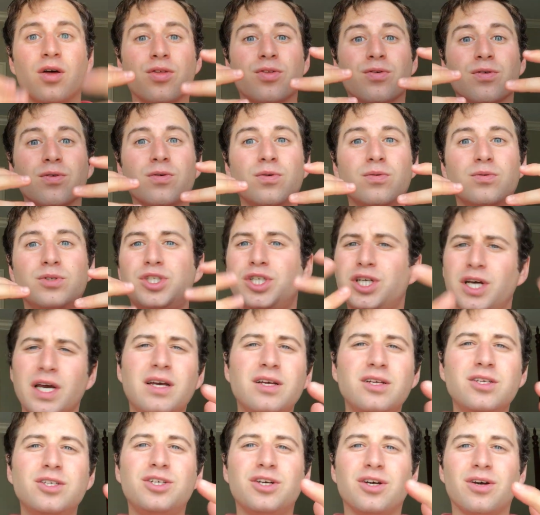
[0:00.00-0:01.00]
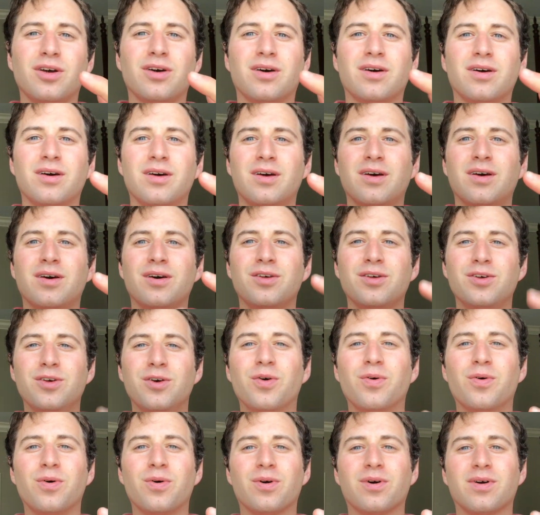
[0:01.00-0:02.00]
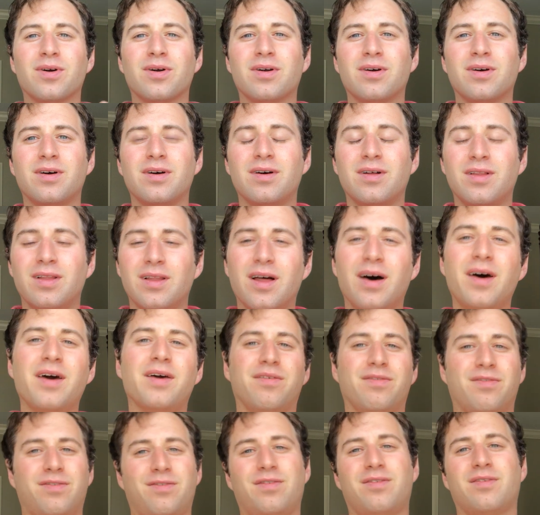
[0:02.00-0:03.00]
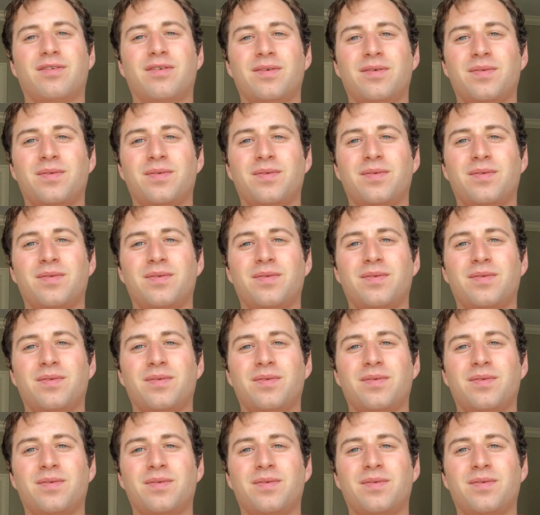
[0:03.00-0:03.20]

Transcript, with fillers: through changing your life.